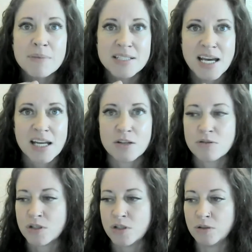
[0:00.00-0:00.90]
mom and
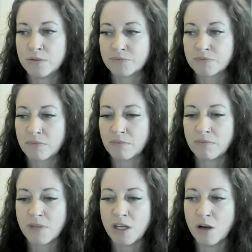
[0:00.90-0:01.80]
dad used to,
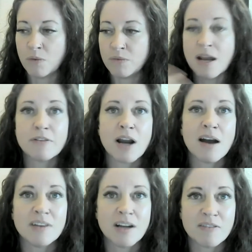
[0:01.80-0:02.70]
you know,
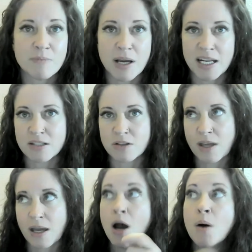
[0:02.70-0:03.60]
never have enough money.
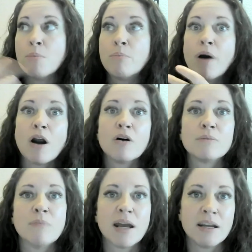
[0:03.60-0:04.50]
So they
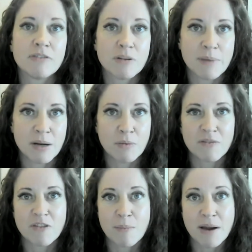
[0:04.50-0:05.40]
borrowed money from me
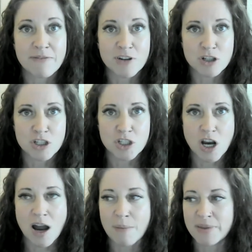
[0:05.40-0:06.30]
for my
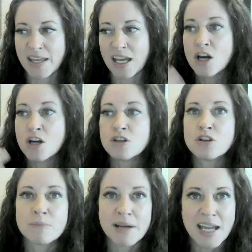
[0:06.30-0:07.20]
first job, and they
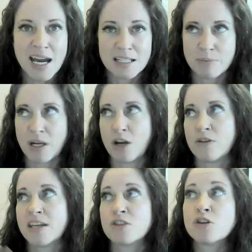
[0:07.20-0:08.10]
took my gas
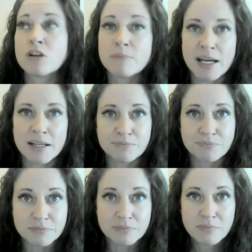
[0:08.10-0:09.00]
money, or they took
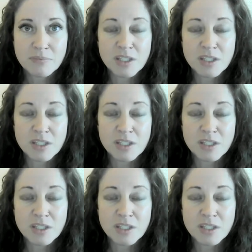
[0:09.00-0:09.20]
my